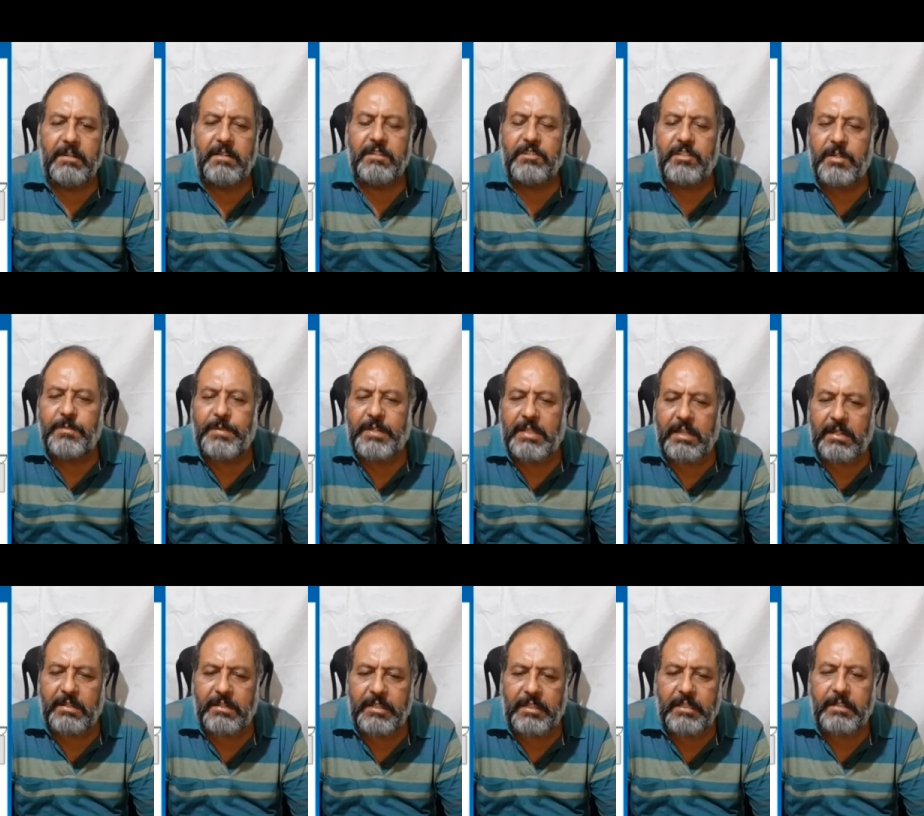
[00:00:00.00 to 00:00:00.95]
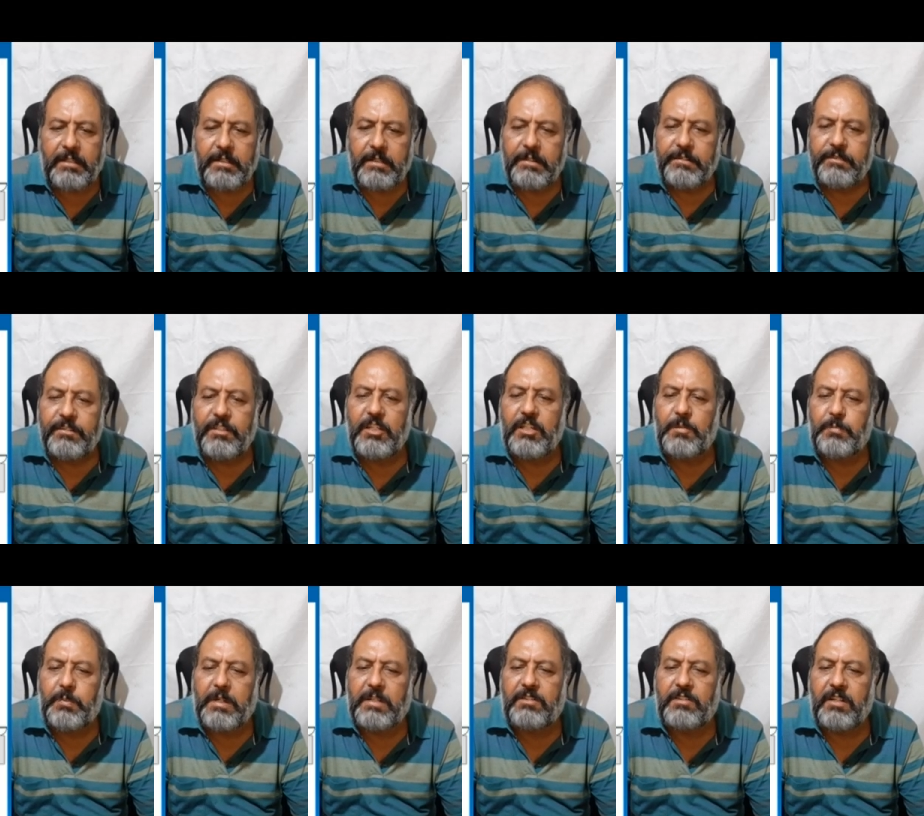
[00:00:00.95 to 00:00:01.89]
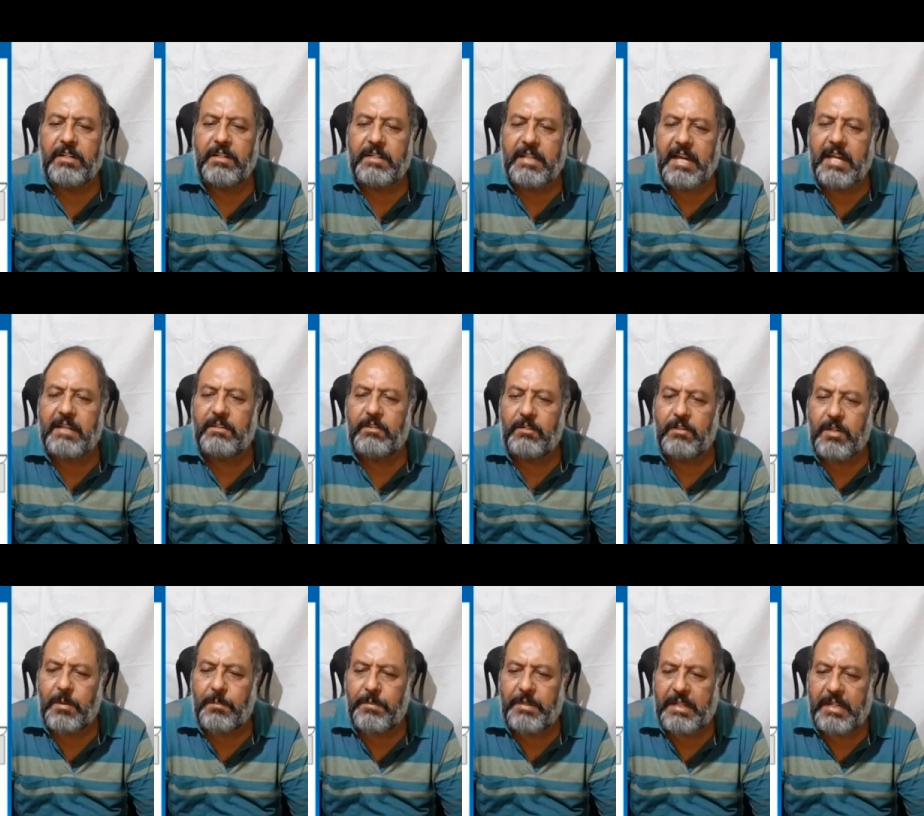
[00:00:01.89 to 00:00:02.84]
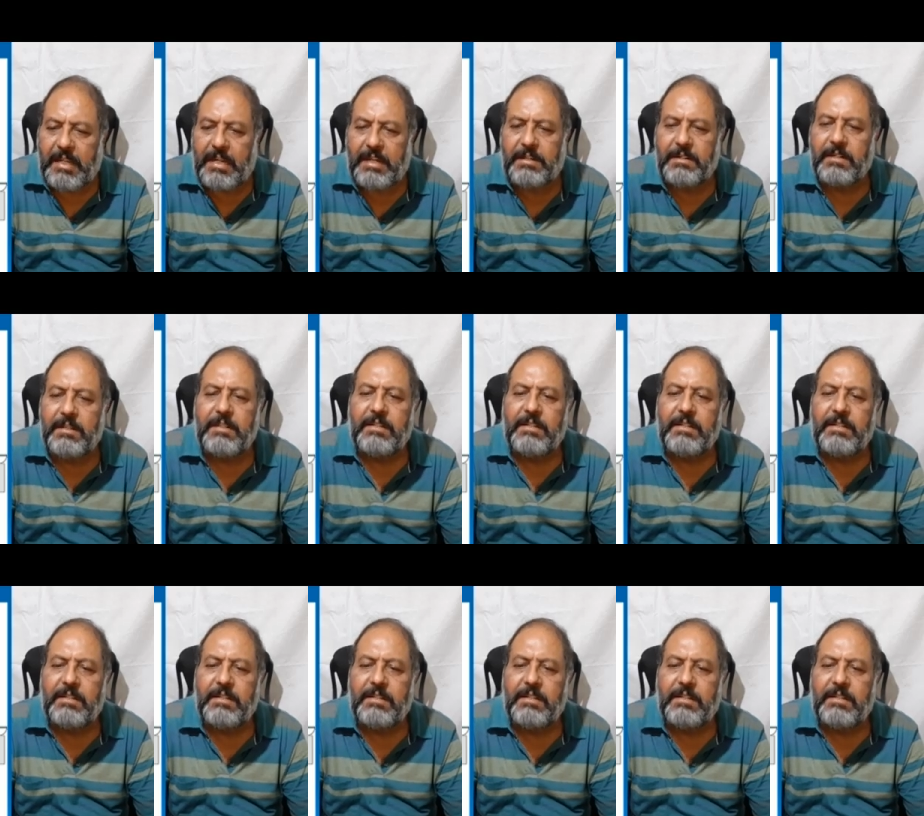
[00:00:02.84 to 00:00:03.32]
Similarly, these person can contaminate